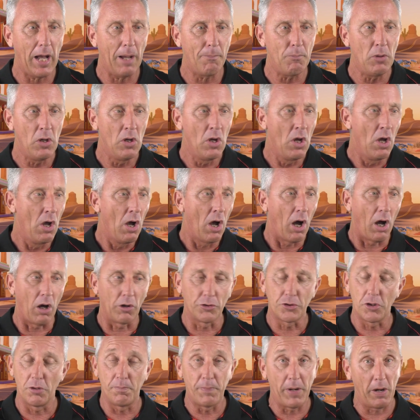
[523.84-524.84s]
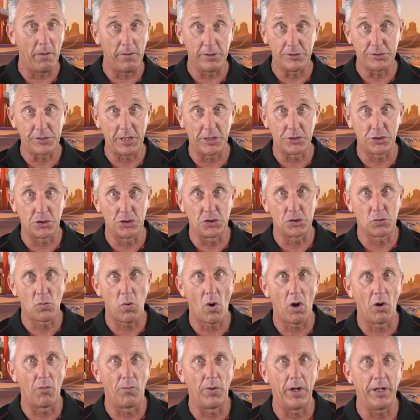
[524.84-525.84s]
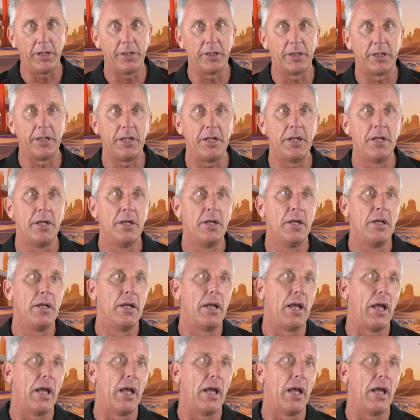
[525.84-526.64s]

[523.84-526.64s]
I'll do parent sessions quite regularly,